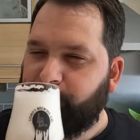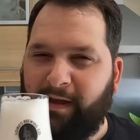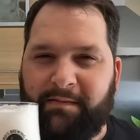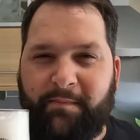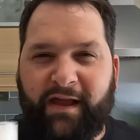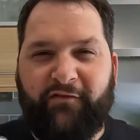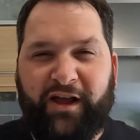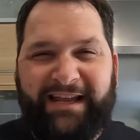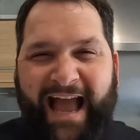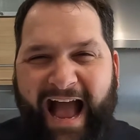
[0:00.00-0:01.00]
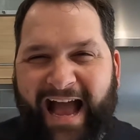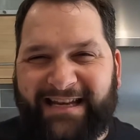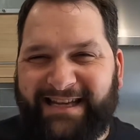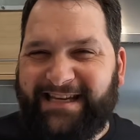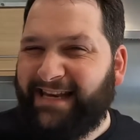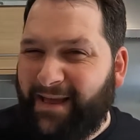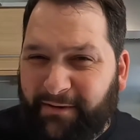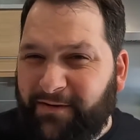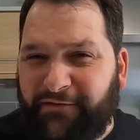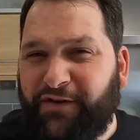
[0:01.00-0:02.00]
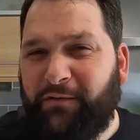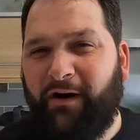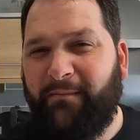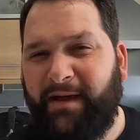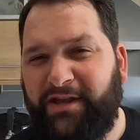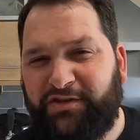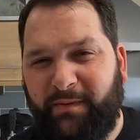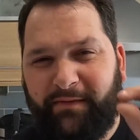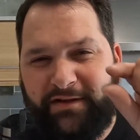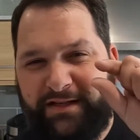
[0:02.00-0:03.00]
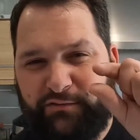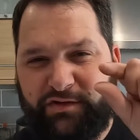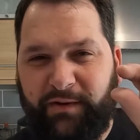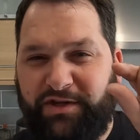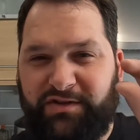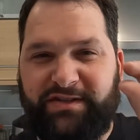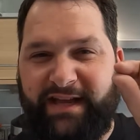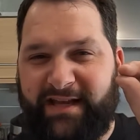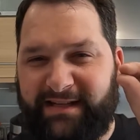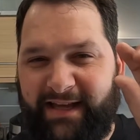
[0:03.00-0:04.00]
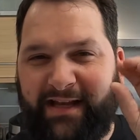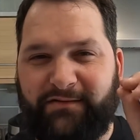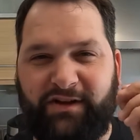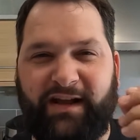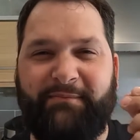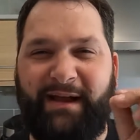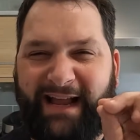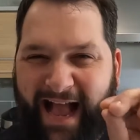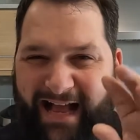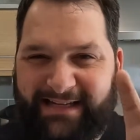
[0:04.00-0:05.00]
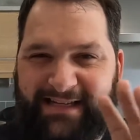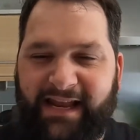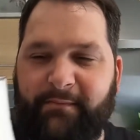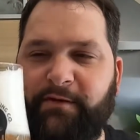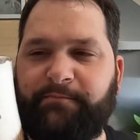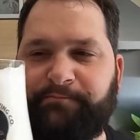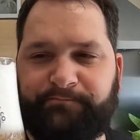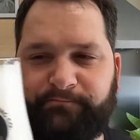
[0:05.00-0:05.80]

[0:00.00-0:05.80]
Maybe a bit of like candied lemon, if you know what I mean. Do you remember those little sweets you used to get as a kid? It was like a bit of candied lemon.